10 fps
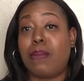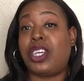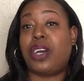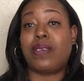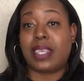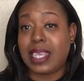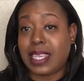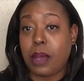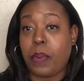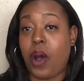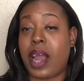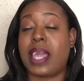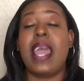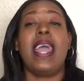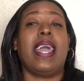Michelle's listening party
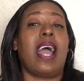and